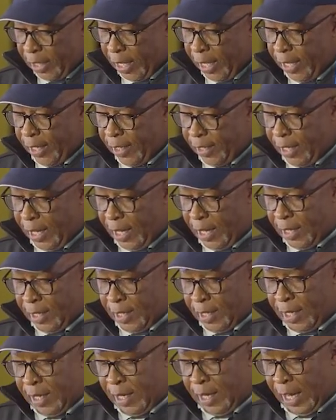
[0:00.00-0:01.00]
K.
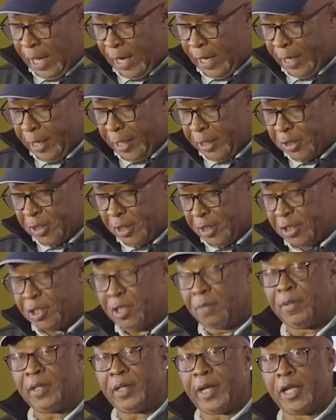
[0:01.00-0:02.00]
Alleged
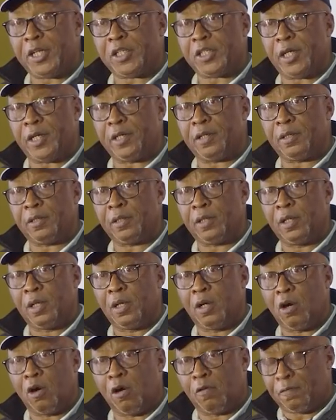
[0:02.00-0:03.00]
intimidation
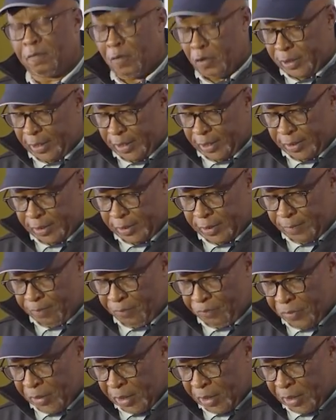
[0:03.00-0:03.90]
of voters.